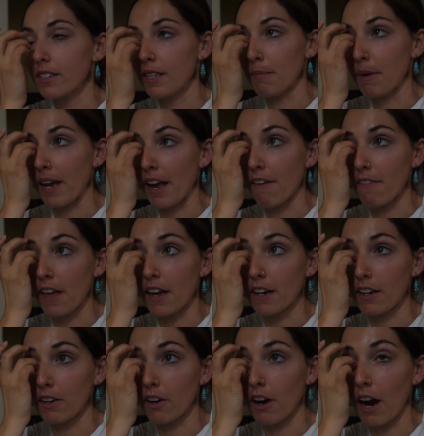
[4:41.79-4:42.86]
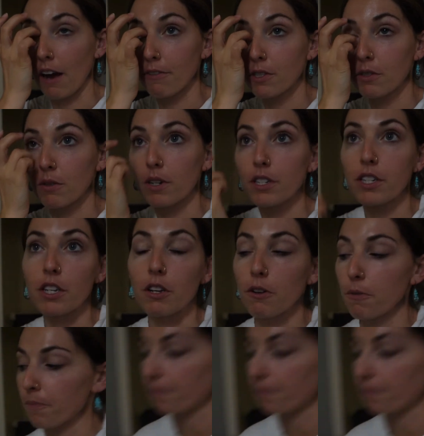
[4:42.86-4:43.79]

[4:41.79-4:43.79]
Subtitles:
They might have that at a craft store too.